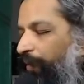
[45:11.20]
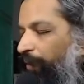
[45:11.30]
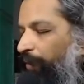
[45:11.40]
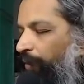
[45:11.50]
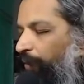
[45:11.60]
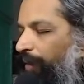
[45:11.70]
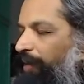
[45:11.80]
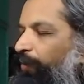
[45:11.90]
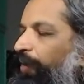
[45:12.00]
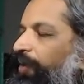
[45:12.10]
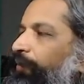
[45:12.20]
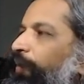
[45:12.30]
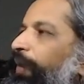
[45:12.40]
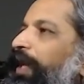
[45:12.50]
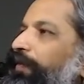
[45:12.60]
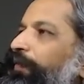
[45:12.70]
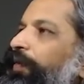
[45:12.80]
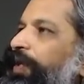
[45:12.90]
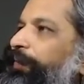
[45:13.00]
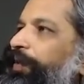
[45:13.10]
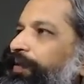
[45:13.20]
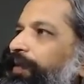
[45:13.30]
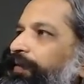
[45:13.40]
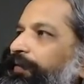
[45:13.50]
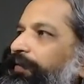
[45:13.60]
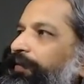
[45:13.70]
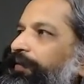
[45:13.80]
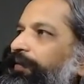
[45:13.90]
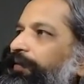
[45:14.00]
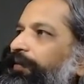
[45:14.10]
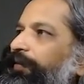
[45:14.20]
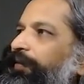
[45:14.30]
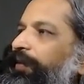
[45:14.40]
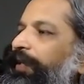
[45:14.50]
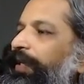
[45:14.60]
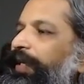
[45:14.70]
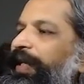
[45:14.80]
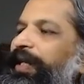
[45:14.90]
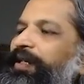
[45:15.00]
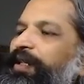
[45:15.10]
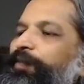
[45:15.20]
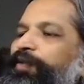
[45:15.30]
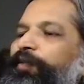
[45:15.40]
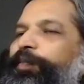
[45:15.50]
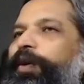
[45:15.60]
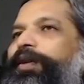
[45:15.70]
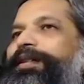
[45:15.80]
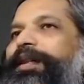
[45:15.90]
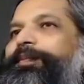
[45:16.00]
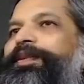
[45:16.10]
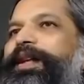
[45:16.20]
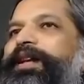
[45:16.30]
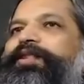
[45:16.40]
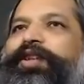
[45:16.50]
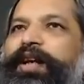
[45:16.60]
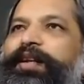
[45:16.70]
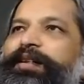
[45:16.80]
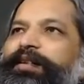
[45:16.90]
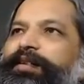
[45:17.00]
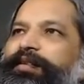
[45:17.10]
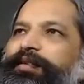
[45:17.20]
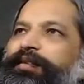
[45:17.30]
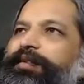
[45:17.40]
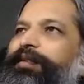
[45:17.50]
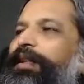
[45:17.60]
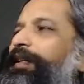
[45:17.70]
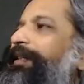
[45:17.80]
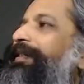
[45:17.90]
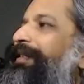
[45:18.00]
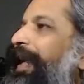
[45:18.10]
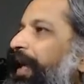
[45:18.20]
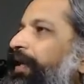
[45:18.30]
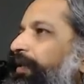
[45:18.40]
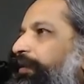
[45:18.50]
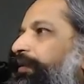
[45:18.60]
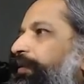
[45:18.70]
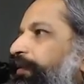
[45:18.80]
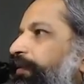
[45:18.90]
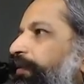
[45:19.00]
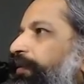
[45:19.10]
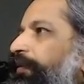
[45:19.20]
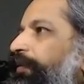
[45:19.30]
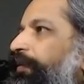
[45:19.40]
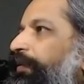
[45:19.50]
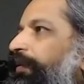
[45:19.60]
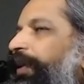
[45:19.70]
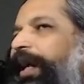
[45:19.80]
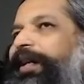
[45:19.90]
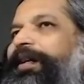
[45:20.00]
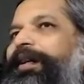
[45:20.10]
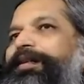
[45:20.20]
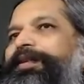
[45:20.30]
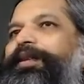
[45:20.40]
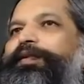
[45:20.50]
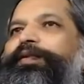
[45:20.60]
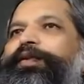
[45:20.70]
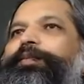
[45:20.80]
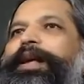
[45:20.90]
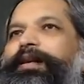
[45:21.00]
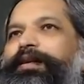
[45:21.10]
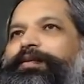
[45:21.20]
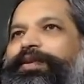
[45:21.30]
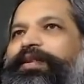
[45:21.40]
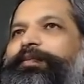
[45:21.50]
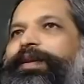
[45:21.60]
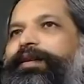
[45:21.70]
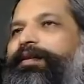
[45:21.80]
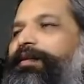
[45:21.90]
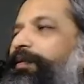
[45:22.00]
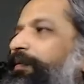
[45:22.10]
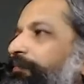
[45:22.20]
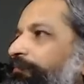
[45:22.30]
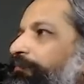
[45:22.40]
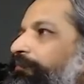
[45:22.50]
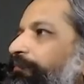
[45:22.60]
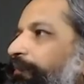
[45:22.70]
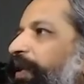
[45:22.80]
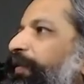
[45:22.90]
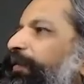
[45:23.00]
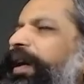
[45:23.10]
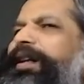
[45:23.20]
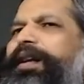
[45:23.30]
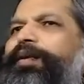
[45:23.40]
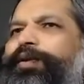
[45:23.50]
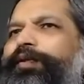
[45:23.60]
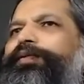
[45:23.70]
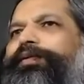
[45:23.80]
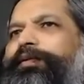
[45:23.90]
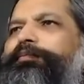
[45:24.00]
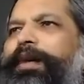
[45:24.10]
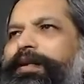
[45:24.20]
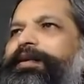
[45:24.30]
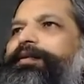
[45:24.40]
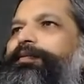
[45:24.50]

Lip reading: You look at what a mobile phone represents. In terms of pure substantiality, it is sand and a cluster of a few metals which have been refined out of mud,